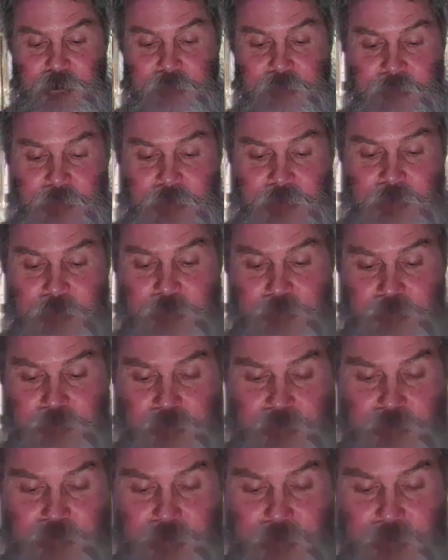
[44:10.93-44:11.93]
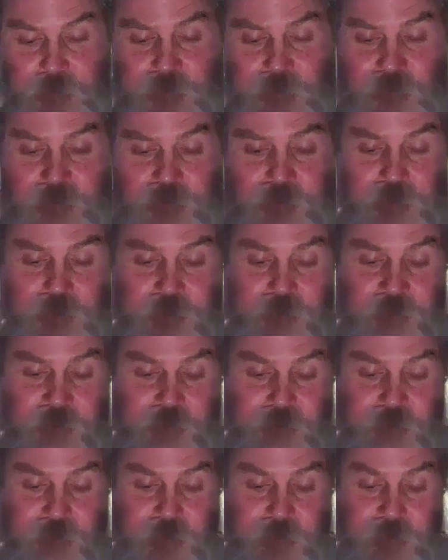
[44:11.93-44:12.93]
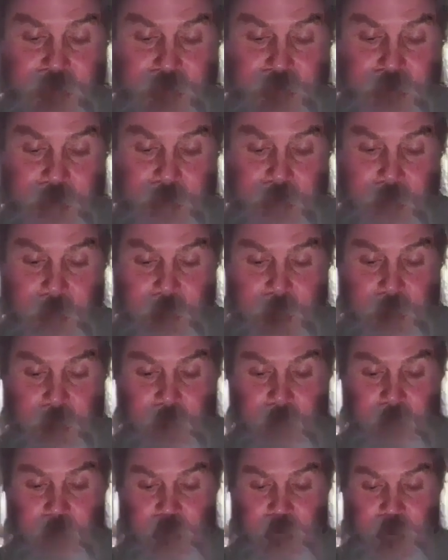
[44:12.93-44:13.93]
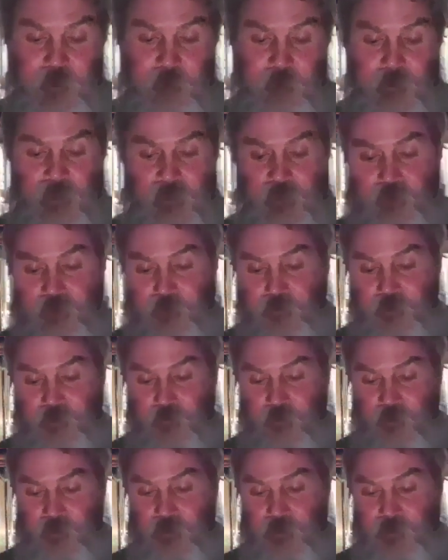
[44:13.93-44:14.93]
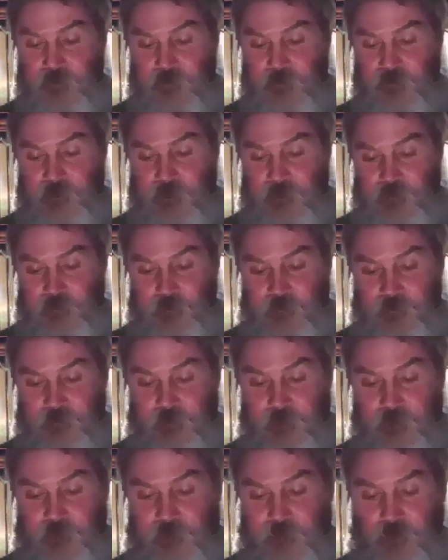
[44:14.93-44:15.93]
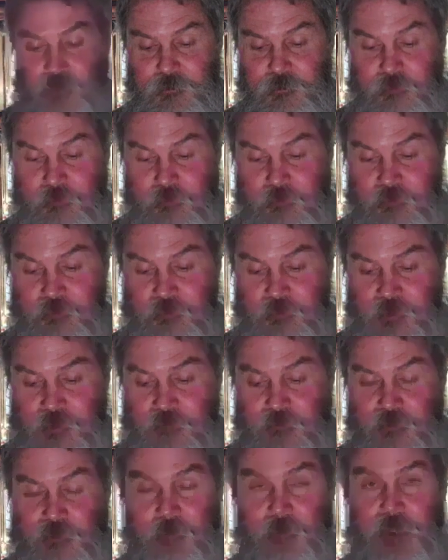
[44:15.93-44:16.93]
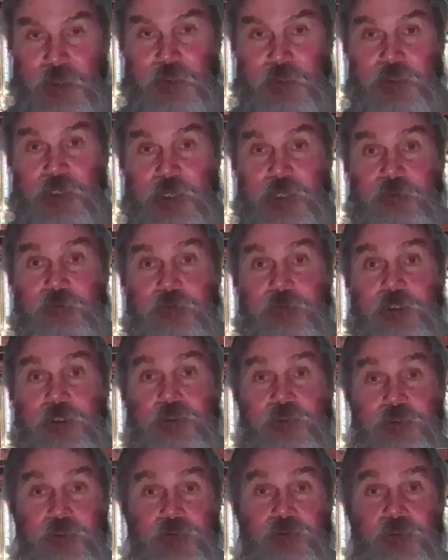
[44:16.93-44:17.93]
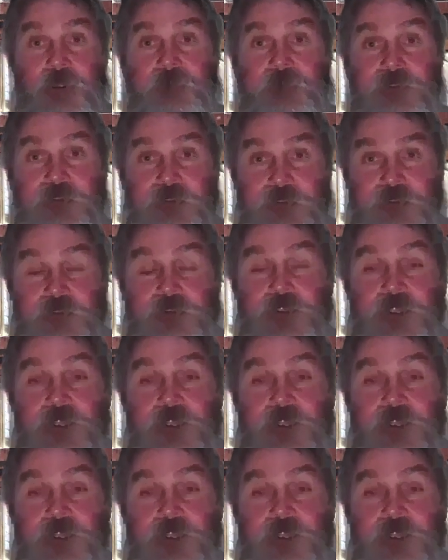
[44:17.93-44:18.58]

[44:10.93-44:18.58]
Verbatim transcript: And that you can find those descriptions in uh, Jeremiah 31, Ezekiel 34 and 37, and Malachi 3.